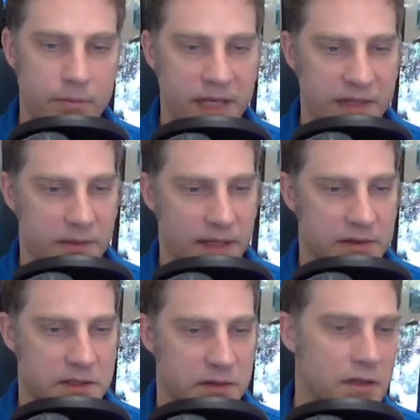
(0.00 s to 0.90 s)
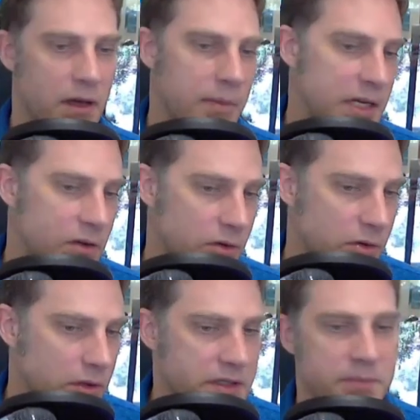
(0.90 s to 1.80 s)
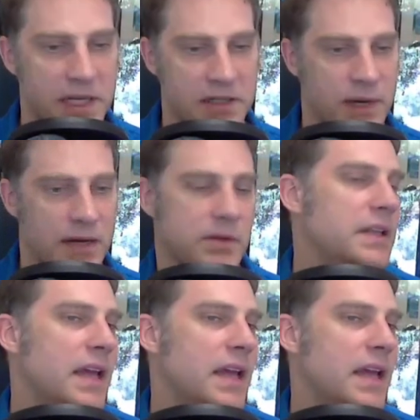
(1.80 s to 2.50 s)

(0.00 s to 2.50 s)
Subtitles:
Big directory. So I mean, Google is a big directory.